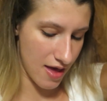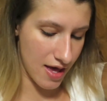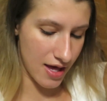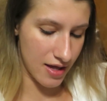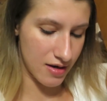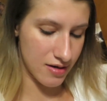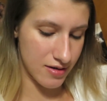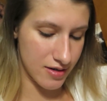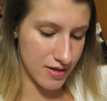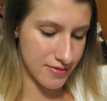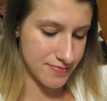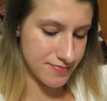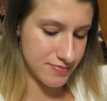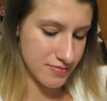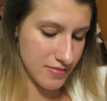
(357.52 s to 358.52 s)
And
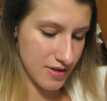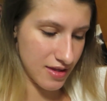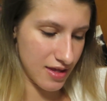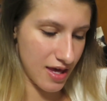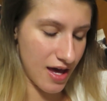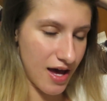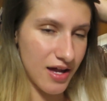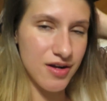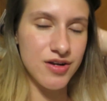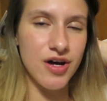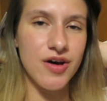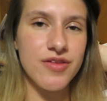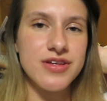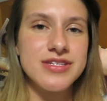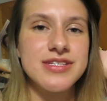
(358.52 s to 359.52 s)
yeah, I don't
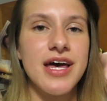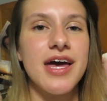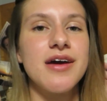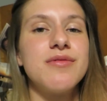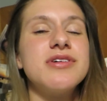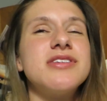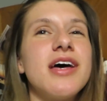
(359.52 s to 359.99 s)
know, this day, it